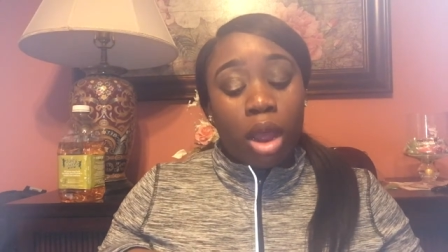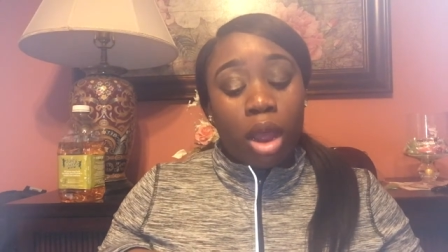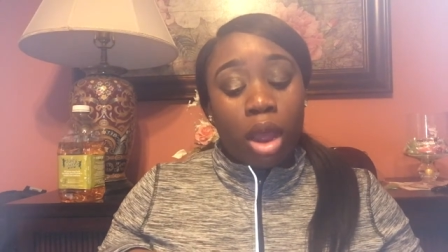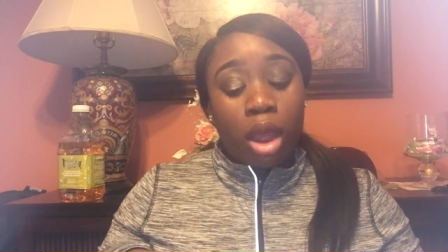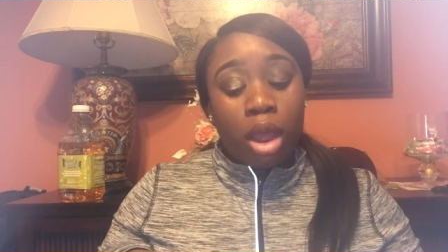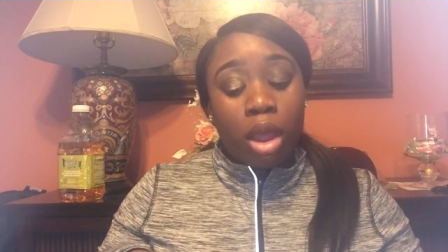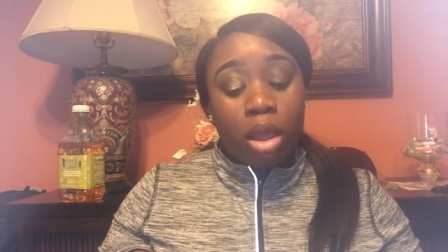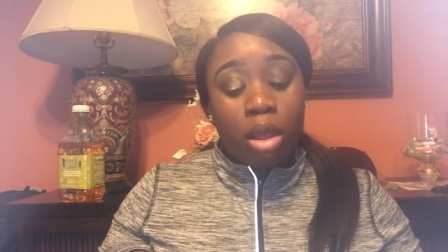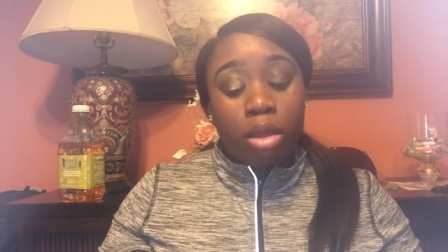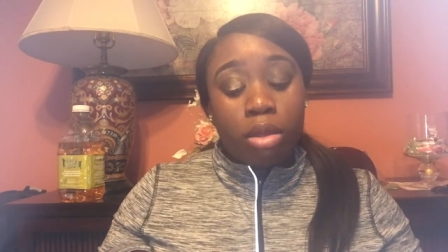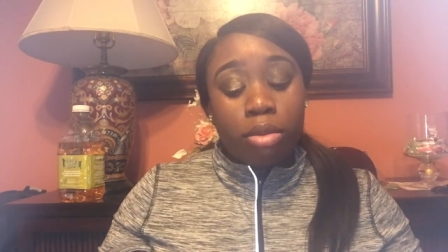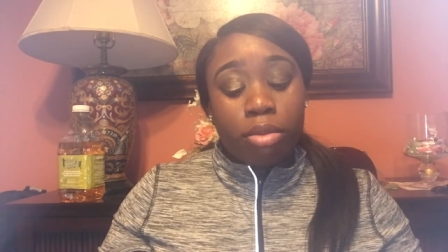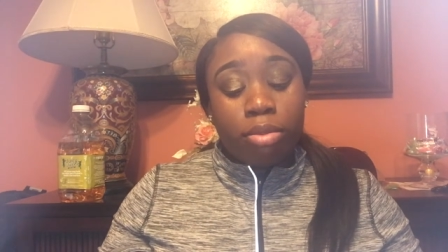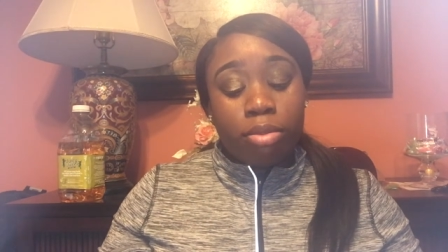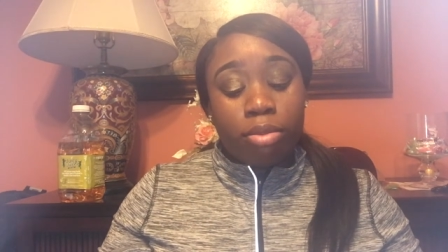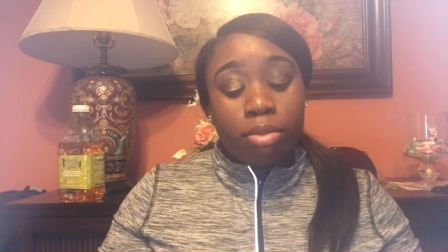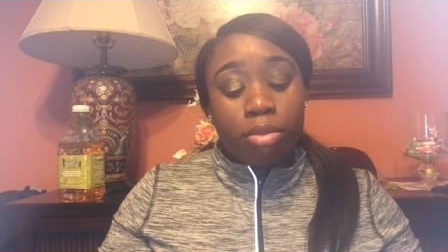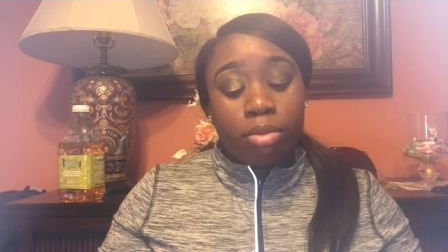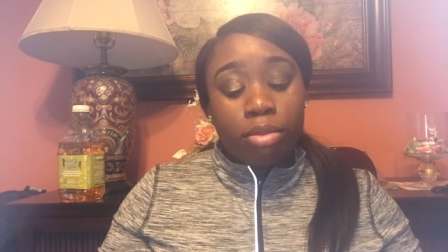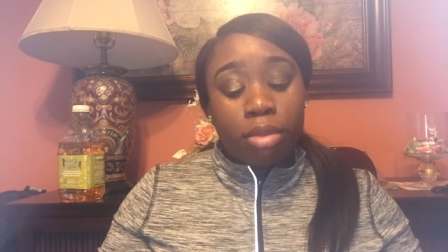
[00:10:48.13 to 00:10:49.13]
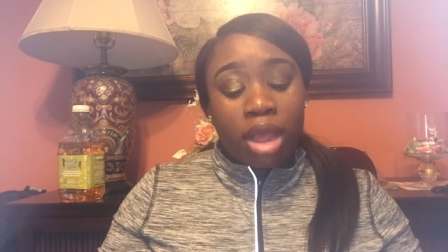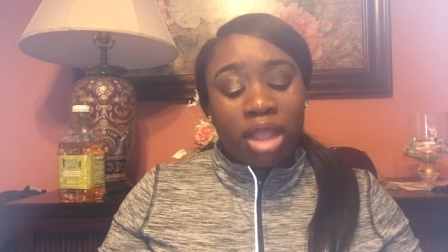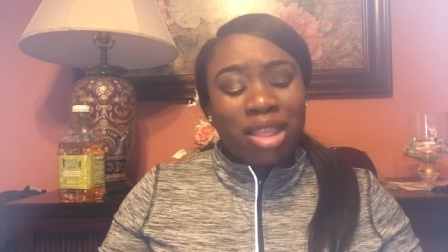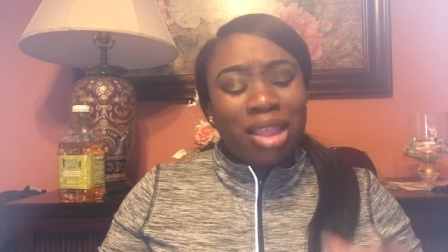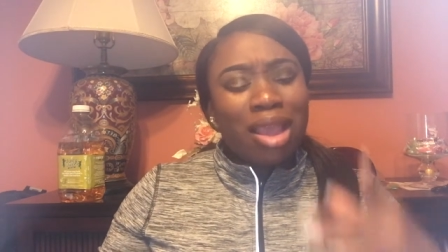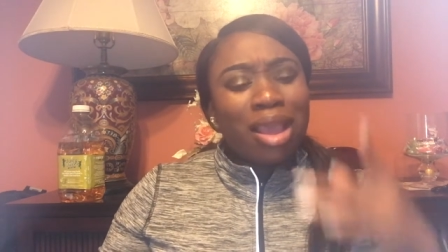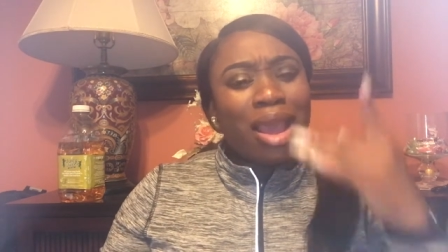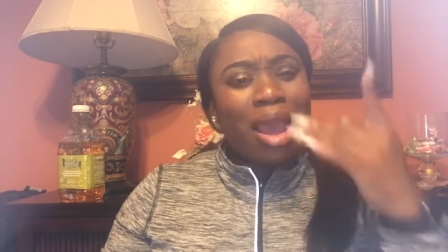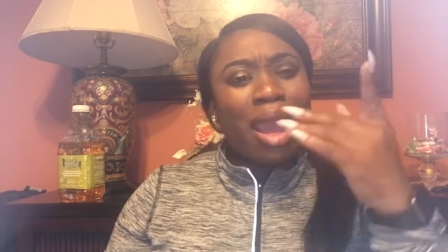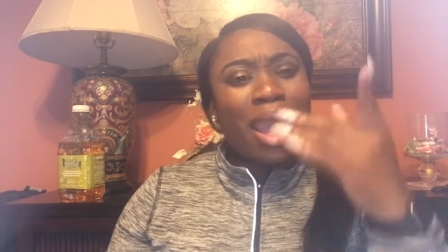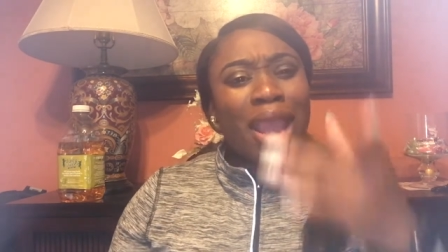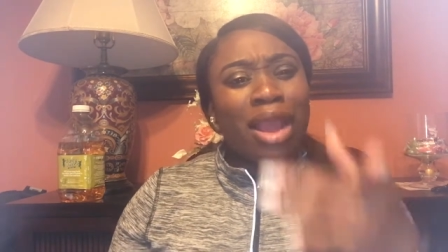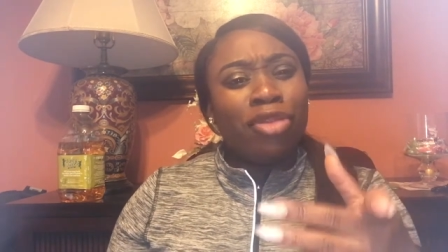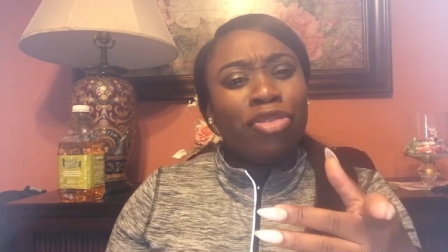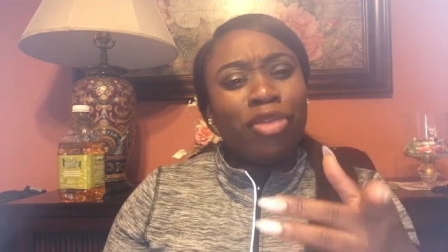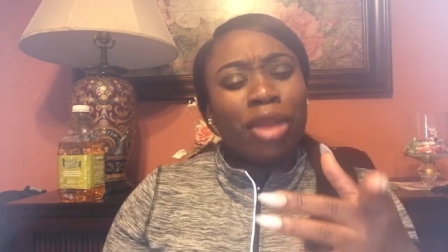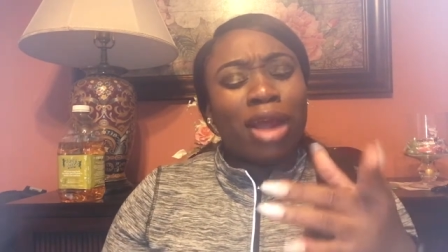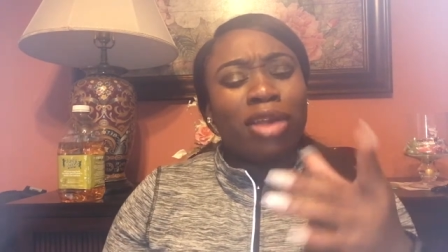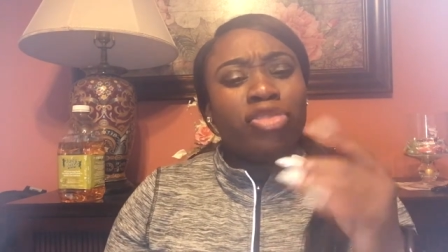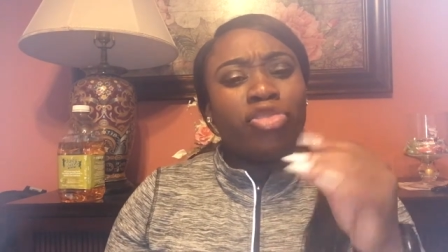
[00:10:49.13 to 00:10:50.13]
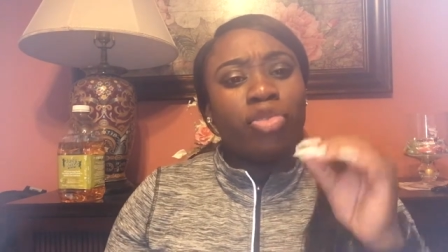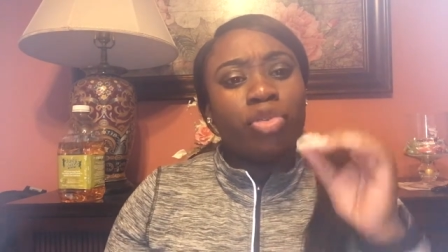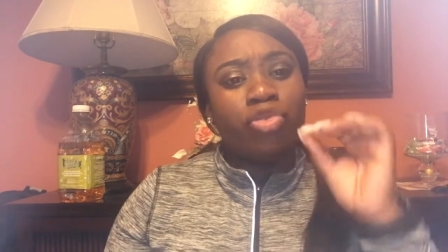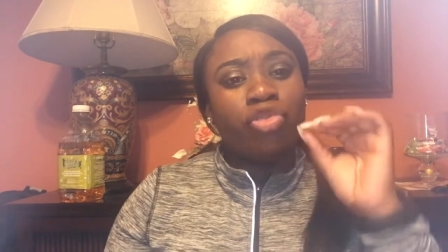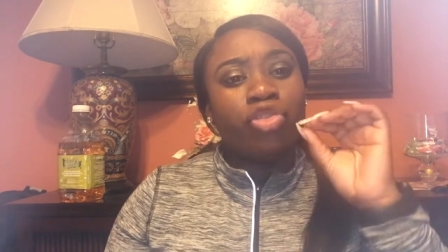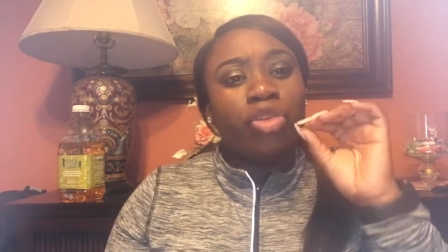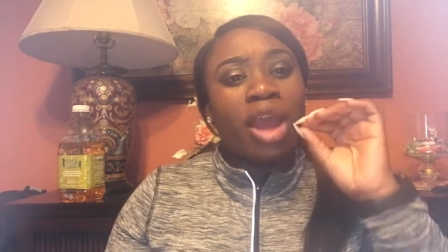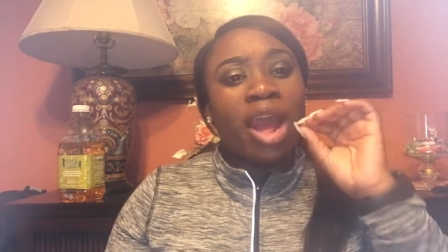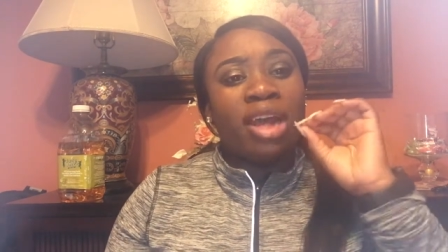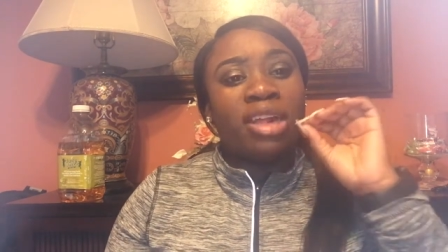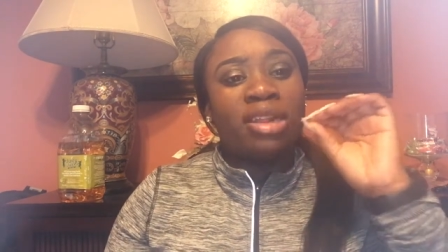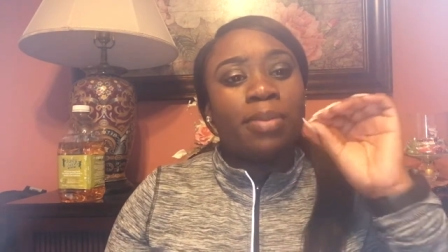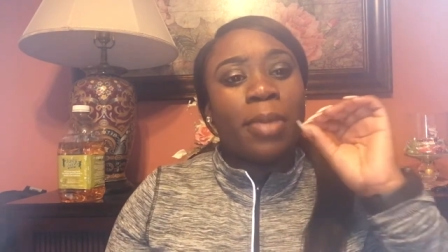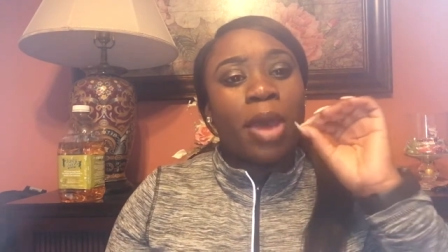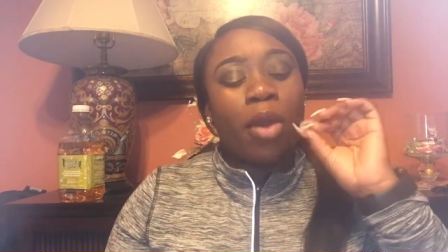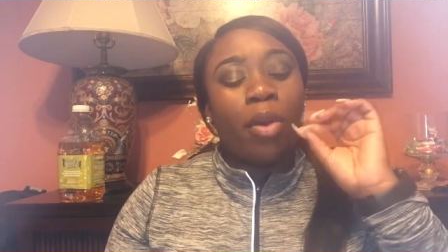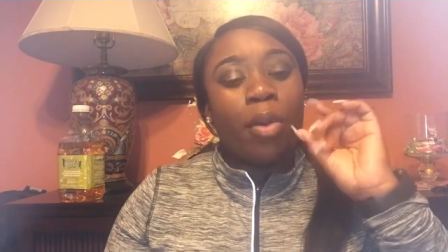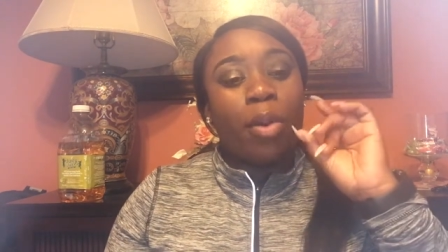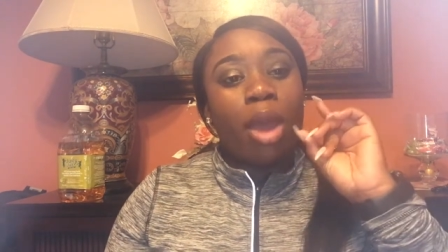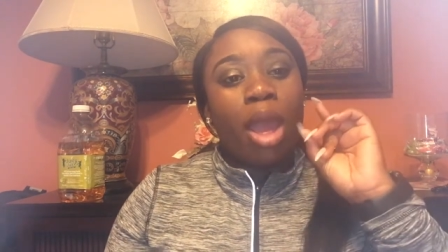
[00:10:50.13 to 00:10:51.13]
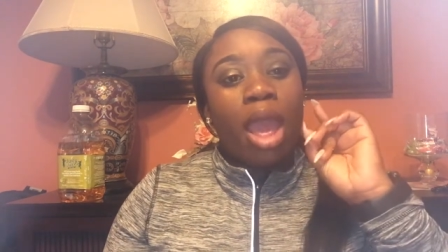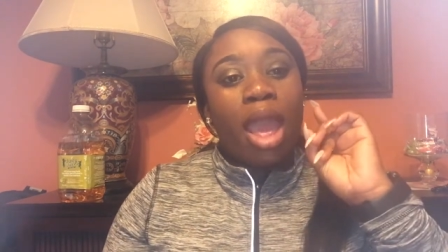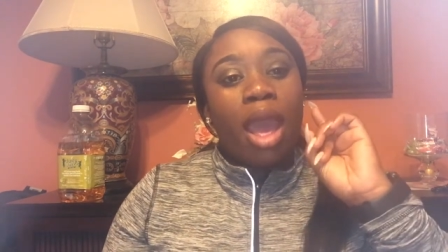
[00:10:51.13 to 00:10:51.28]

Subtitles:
I think I told you guys about.